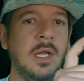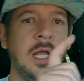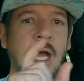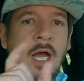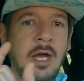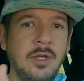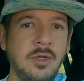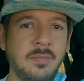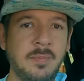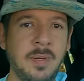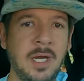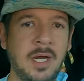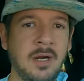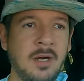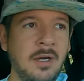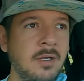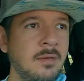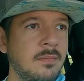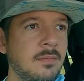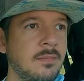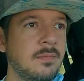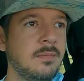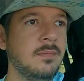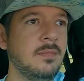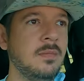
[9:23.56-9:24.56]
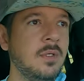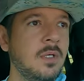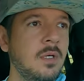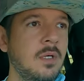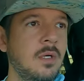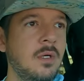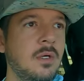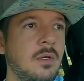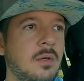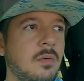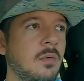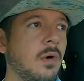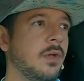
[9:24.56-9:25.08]
how you parent,
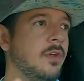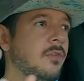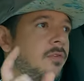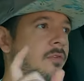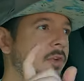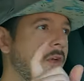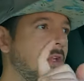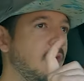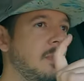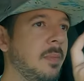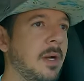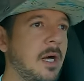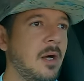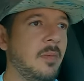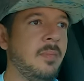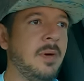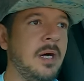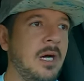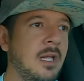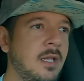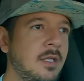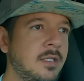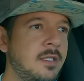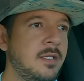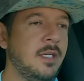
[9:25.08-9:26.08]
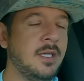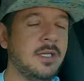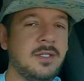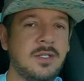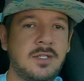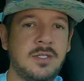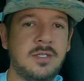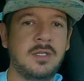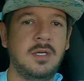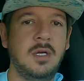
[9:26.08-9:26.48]
what you feel about politics,